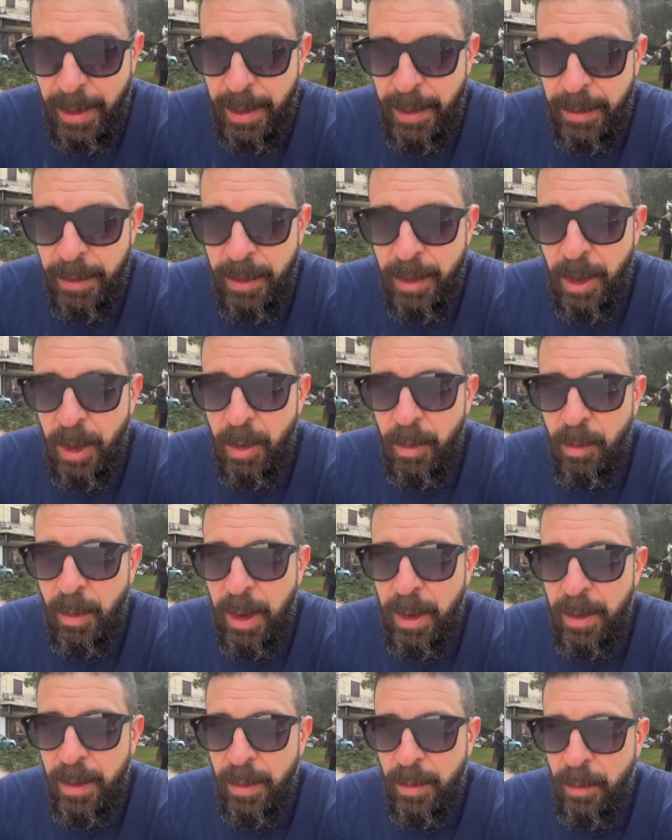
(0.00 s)
you know
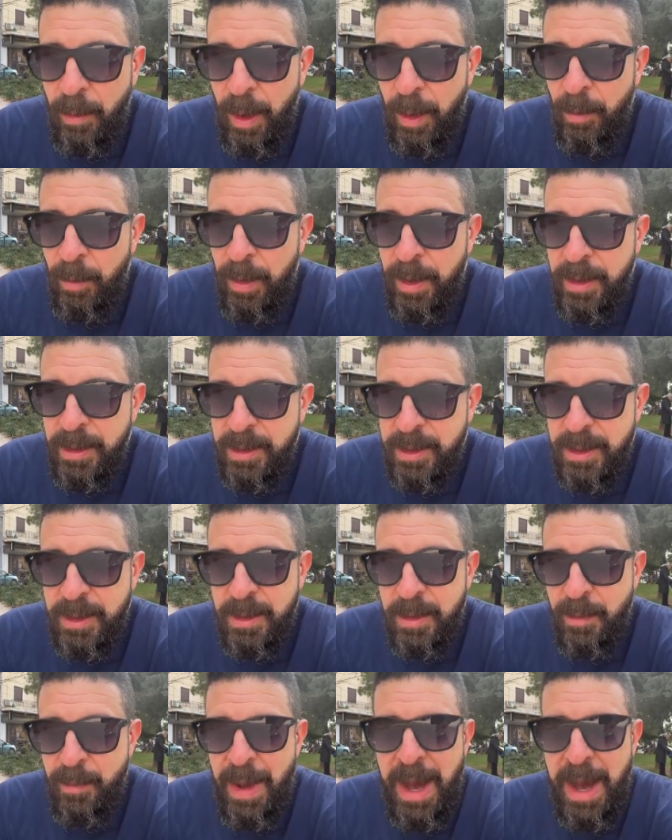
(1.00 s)
what what was